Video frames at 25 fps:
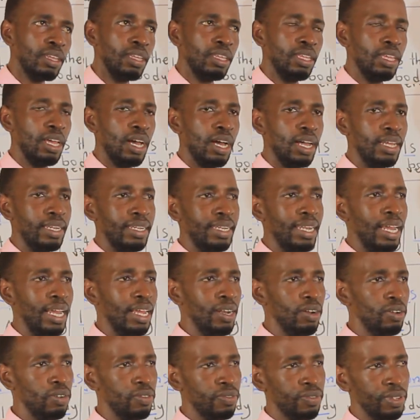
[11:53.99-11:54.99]
Yeah,
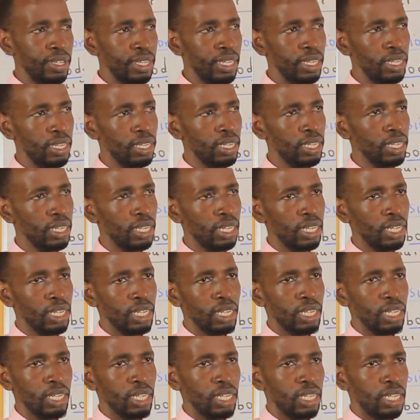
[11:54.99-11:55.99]
none of he.
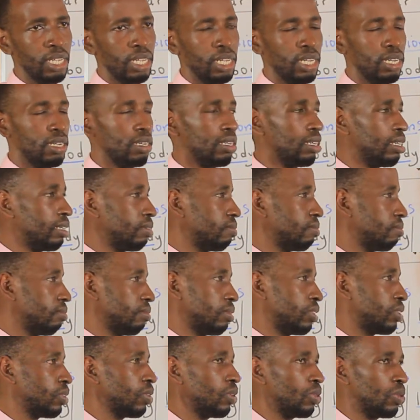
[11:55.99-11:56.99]

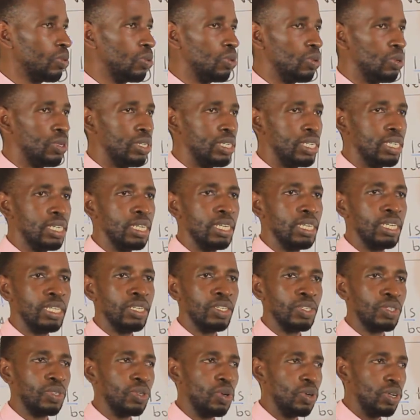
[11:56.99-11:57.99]
It's not good.
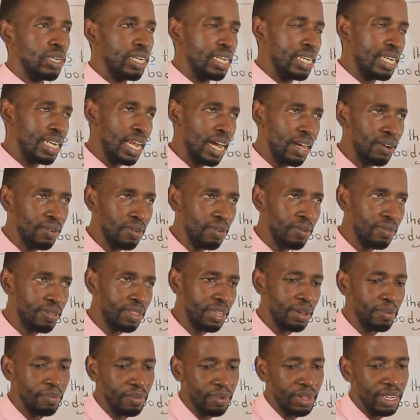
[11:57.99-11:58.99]
So none of
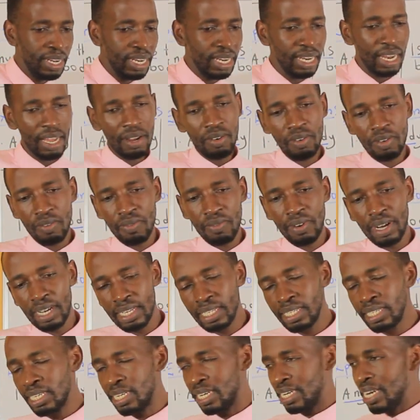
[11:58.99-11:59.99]
them, none of
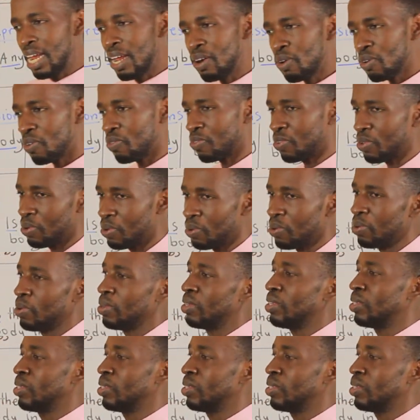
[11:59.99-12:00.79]
us, none of you.